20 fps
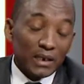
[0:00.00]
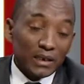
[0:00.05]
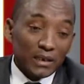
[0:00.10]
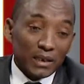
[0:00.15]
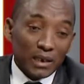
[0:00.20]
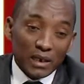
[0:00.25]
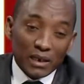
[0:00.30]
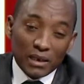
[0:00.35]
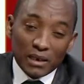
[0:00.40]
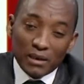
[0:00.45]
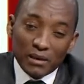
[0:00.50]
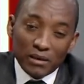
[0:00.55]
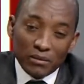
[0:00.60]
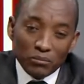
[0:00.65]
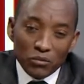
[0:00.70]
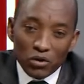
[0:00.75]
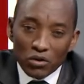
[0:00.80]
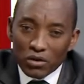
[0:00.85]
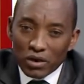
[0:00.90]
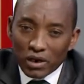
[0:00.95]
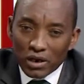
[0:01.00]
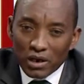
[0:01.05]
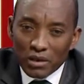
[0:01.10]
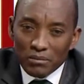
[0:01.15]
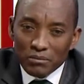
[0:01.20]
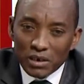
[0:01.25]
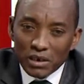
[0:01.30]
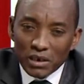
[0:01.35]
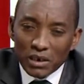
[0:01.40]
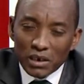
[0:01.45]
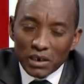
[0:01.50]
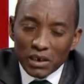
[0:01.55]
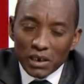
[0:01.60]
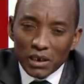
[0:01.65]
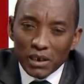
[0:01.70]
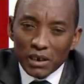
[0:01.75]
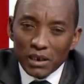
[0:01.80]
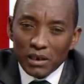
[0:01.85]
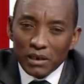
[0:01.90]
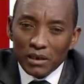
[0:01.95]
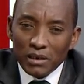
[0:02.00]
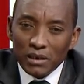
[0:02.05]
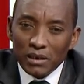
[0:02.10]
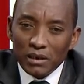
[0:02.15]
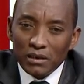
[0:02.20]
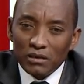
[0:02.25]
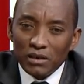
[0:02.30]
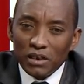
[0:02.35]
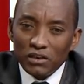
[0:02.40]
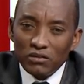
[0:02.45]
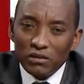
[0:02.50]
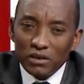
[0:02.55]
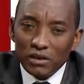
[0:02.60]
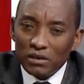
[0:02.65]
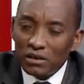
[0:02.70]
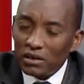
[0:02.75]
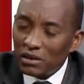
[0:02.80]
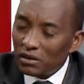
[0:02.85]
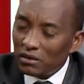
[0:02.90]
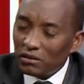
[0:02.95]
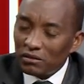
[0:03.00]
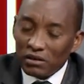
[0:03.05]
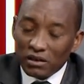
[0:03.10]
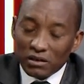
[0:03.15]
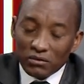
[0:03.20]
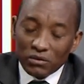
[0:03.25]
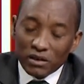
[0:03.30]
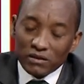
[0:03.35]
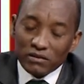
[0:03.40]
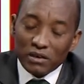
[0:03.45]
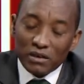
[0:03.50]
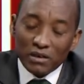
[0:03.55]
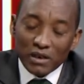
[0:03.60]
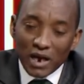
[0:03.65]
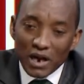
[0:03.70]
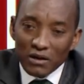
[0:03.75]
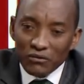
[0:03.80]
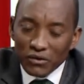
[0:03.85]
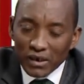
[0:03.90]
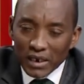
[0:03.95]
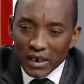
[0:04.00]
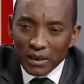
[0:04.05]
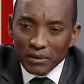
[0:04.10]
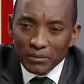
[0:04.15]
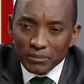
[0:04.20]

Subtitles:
the Boko Haram in the Western Africa.